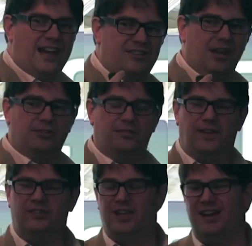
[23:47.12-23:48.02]
That's how
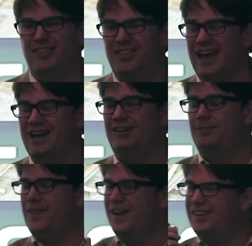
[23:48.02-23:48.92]
sophisticated they
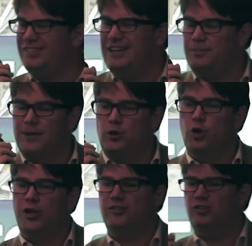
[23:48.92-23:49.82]
need to be. They just need to be
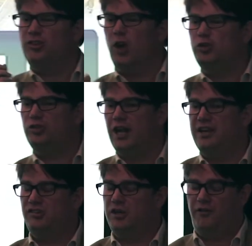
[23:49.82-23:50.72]
good at
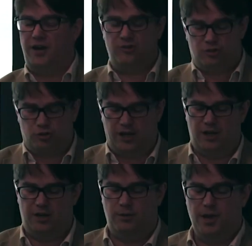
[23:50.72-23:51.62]
social engineering, at
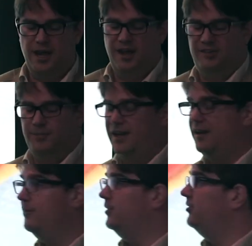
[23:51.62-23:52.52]
tricking you into making a